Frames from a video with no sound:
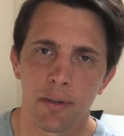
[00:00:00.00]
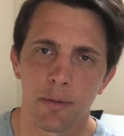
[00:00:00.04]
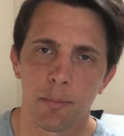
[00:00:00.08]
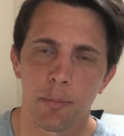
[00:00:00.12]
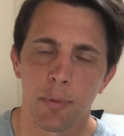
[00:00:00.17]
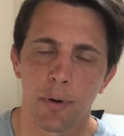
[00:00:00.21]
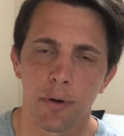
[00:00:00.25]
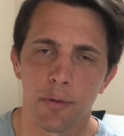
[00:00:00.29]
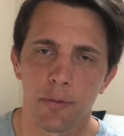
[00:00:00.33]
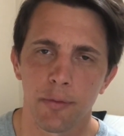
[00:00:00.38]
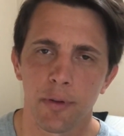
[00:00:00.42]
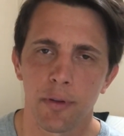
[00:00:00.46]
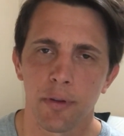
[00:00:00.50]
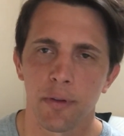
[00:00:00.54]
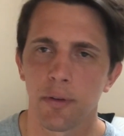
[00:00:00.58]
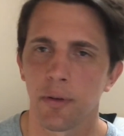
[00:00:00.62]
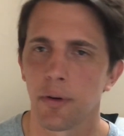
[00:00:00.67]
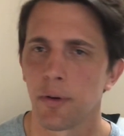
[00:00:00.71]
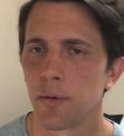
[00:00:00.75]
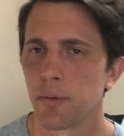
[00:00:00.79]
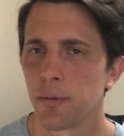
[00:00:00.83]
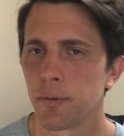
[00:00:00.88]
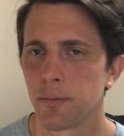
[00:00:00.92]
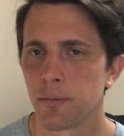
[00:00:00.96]
the perfect
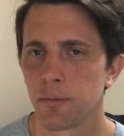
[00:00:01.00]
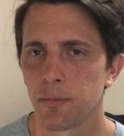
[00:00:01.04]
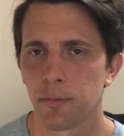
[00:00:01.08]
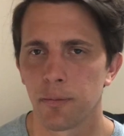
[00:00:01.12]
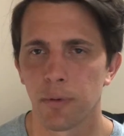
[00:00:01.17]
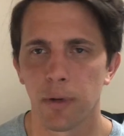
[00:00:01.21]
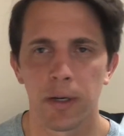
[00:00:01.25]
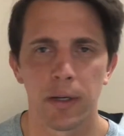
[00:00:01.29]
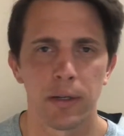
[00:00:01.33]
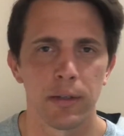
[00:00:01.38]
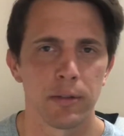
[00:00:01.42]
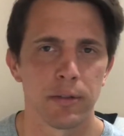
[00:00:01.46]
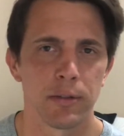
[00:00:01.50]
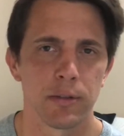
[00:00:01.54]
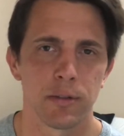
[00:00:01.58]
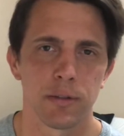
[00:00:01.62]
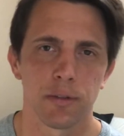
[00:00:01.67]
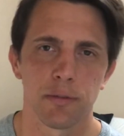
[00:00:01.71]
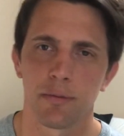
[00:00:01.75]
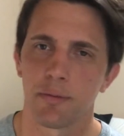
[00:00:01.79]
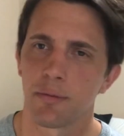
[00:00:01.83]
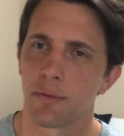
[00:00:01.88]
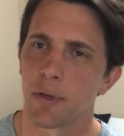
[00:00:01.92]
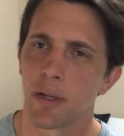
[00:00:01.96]
tone
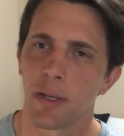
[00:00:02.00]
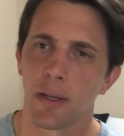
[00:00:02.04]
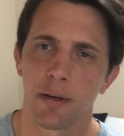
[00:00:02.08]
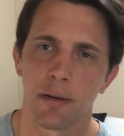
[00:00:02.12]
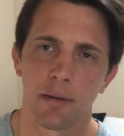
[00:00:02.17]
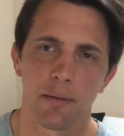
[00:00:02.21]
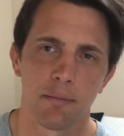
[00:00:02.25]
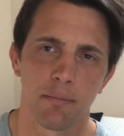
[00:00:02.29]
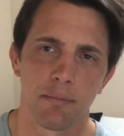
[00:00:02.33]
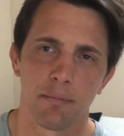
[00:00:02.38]
range, for not